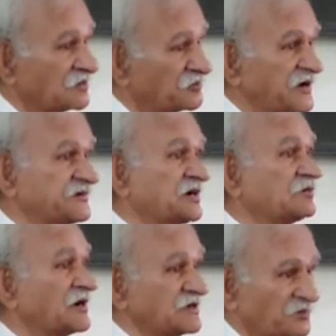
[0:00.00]
completed
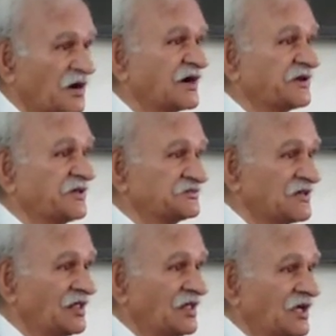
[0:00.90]
by the parties
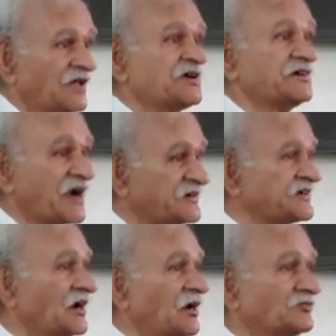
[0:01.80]
and the
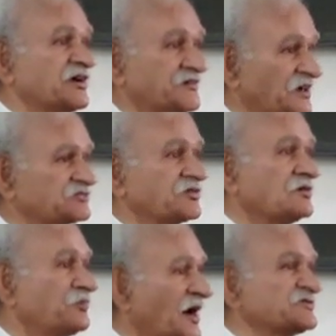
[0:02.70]
title of the transfer
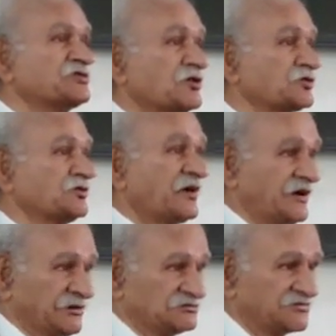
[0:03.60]
passed on to the
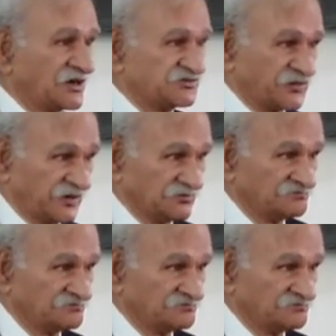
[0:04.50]
transferee.